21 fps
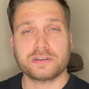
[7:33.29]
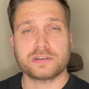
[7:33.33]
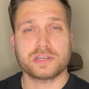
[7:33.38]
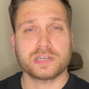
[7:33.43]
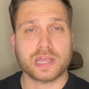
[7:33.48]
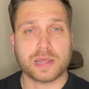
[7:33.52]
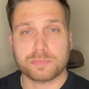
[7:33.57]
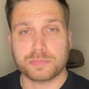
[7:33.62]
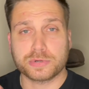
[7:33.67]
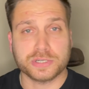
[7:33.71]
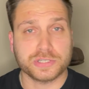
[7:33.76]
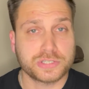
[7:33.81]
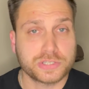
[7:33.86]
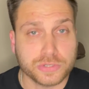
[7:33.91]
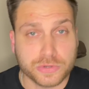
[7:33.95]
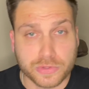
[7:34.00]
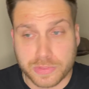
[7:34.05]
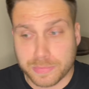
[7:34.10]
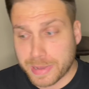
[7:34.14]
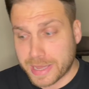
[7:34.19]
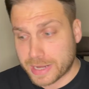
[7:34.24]
number
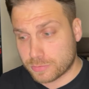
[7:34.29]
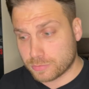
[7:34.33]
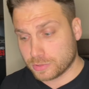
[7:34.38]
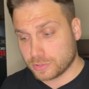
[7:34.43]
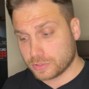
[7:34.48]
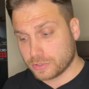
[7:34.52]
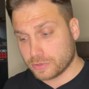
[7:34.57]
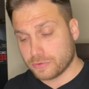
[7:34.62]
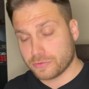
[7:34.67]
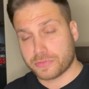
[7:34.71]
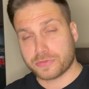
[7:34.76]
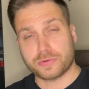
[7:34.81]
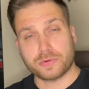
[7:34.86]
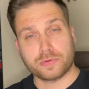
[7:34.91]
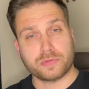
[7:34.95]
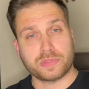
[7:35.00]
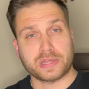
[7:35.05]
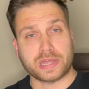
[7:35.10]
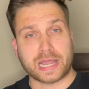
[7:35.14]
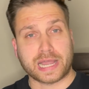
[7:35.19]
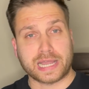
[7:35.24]
2, the band will go
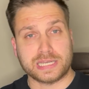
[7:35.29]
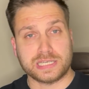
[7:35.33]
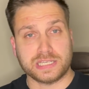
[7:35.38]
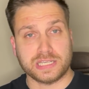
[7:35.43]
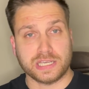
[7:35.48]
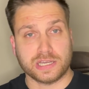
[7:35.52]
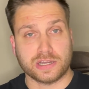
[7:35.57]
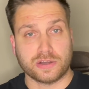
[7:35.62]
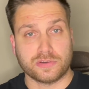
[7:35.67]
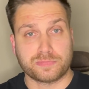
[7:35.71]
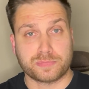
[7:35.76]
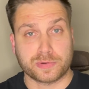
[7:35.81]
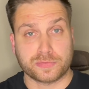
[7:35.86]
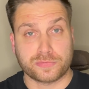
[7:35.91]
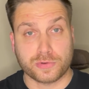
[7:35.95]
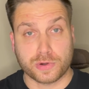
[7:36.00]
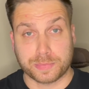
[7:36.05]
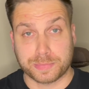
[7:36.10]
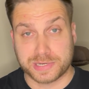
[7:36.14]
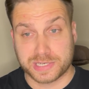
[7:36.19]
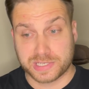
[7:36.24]
through the idea of
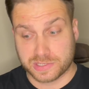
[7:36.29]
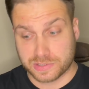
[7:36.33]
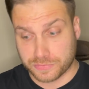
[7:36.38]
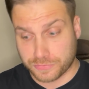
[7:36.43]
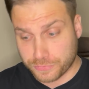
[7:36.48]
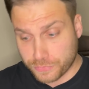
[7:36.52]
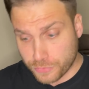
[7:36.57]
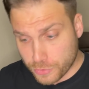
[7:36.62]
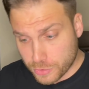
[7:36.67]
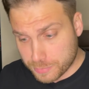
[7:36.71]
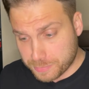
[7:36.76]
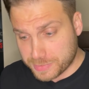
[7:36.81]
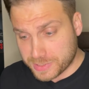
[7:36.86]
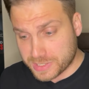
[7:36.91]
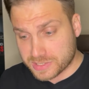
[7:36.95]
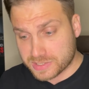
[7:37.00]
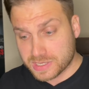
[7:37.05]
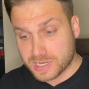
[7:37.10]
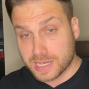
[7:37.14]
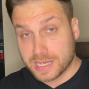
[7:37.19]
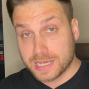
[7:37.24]
performing as a
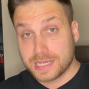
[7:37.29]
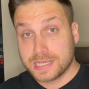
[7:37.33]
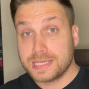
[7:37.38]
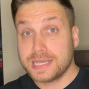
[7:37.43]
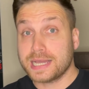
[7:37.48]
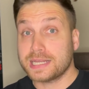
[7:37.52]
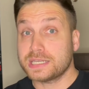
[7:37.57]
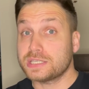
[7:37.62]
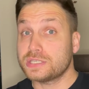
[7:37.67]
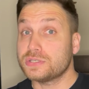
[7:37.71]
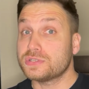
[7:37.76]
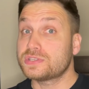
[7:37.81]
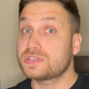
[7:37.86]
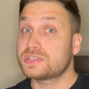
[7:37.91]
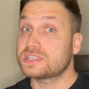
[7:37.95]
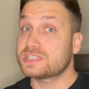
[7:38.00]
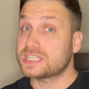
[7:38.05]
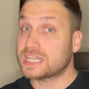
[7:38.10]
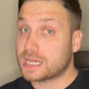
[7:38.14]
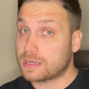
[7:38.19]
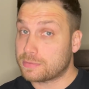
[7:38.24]
4-piece, yet use
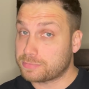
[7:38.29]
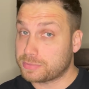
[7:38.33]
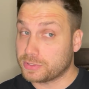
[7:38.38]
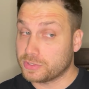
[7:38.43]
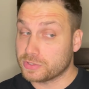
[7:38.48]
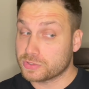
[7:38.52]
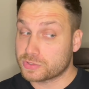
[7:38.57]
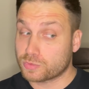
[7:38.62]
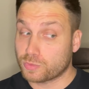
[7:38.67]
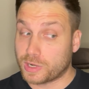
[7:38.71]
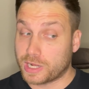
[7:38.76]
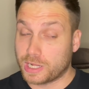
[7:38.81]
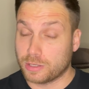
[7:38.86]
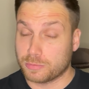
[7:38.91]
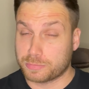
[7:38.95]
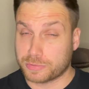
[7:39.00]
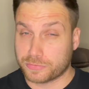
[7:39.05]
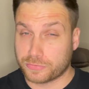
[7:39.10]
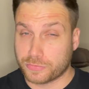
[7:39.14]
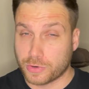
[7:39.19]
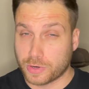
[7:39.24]
samples while
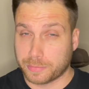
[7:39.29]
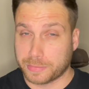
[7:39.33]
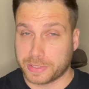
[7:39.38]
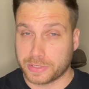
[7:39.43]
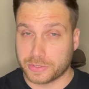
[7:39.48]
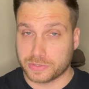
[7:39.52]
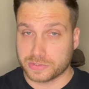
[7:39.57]
performing on